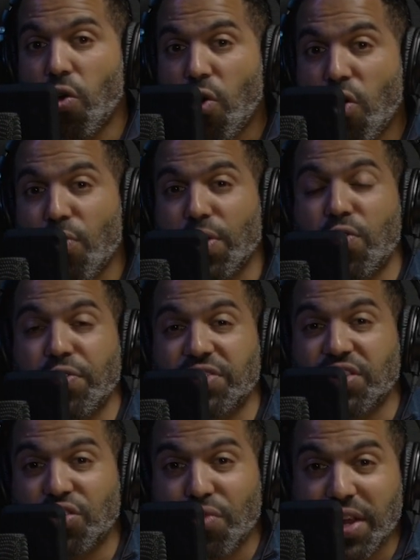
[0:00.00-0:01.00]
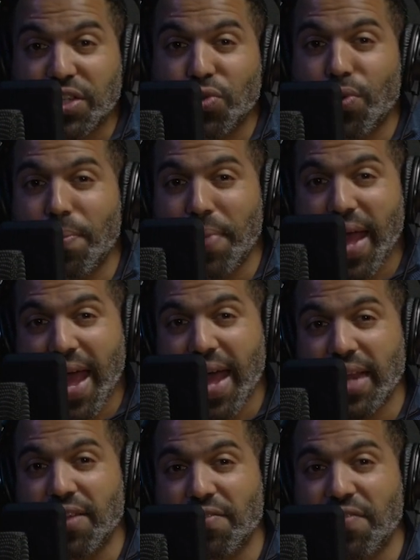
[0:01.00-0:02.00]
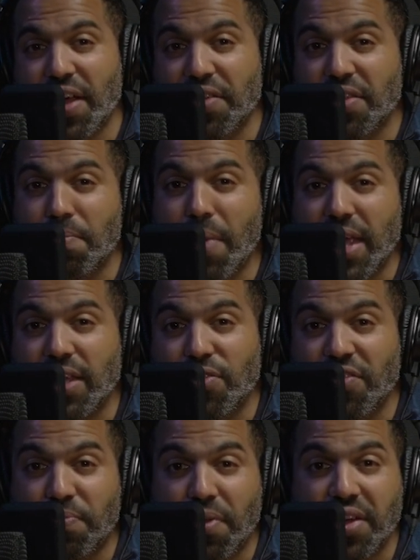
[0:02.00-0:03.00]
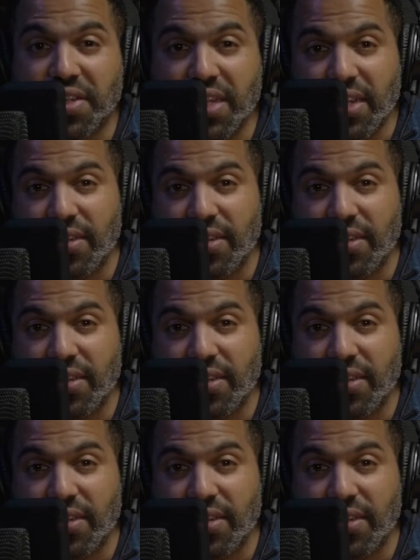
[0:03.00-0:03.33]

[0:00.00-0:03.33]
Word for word: or record straight to a pad via the mic you have plugged